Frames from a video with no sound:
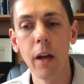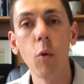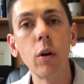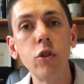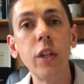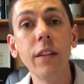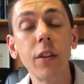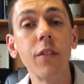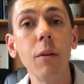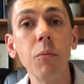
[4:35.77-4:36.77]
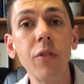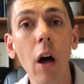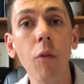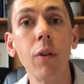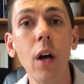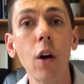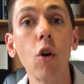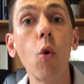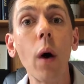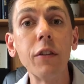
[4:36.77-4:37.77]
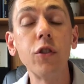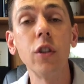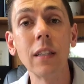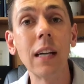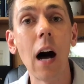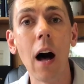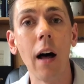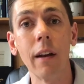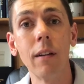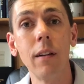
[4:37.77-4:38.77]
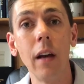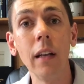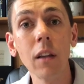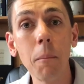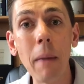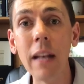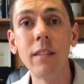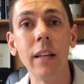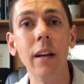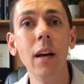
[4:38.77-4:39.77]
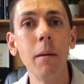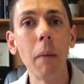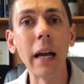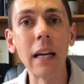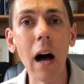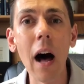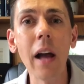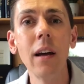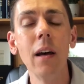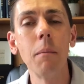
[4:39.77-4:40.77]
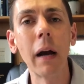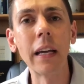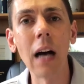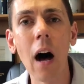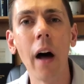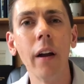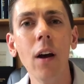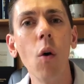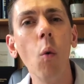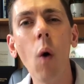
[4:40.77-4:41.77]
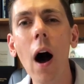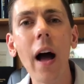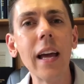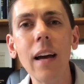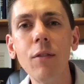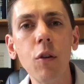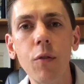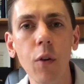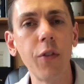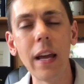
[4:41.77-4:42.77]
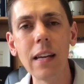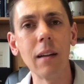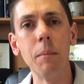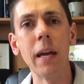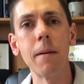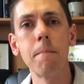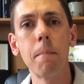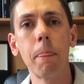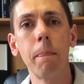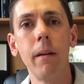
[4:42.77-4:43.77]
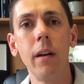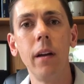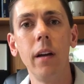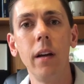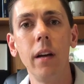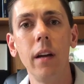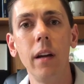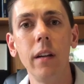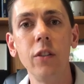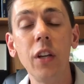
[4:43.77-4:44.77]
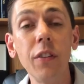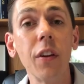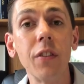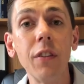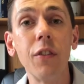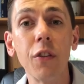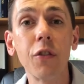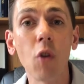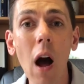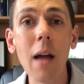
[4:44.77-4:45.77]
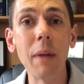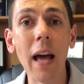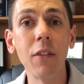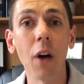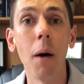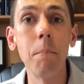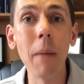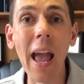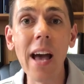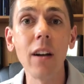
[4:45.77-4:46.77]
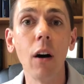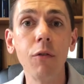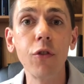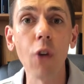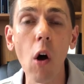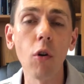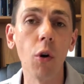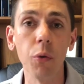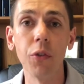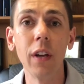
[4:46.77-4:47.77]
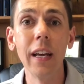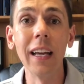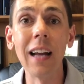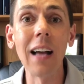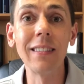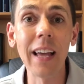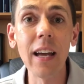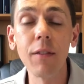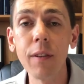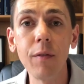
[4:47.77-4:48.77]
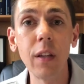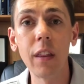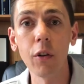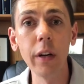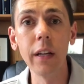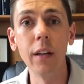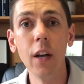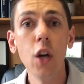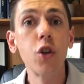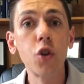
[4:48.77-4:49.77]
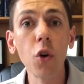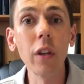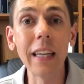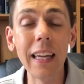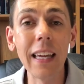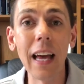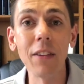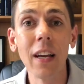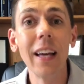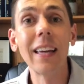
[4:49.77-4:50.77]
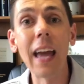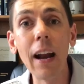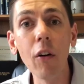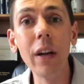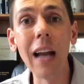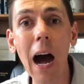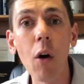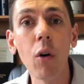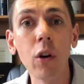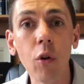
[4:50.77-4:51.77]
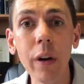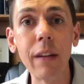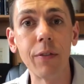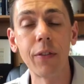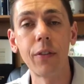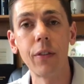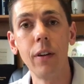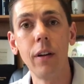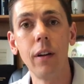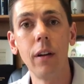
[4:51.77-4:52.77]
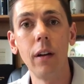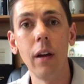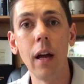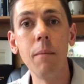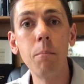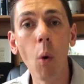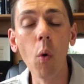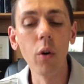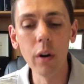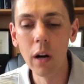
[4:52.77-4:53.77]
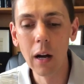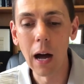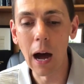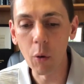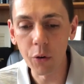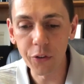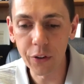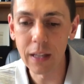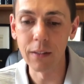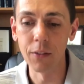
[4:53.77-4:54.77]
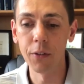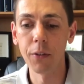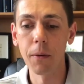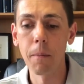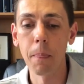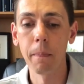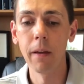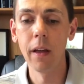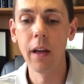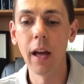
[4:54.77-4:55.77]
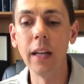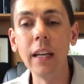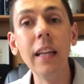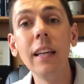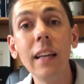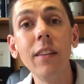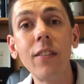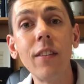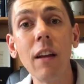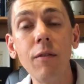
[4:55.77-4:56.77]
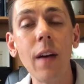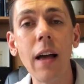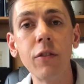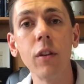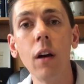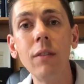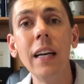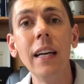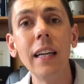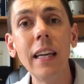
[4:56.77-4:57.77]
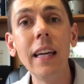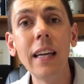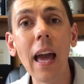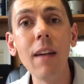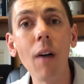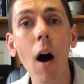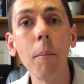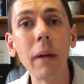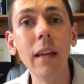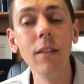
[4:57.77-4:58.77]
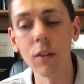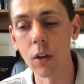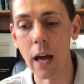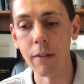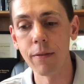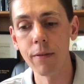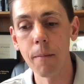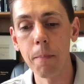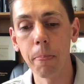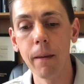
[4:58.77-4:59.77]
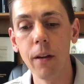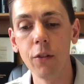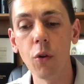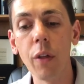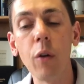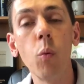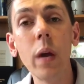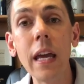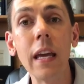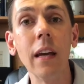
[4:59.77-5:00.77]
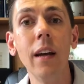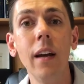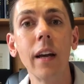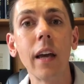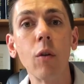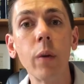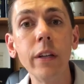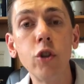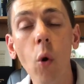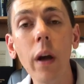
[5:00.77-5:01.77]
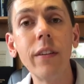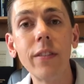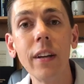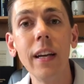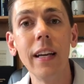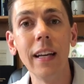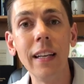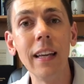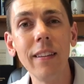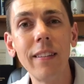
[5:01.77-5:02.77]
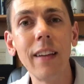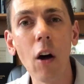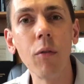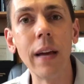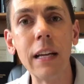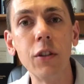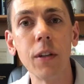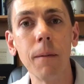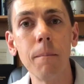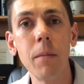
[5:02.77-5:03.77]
where Jesus himself questioned God and lamented, my God, why have you forsaken me? Jesus is described as a man of sorrows in Isaiah 53. Surely he has carried our griefs and borne our sins. And in his steadfast love, he gave up his life so that we can rejoice in his salvation.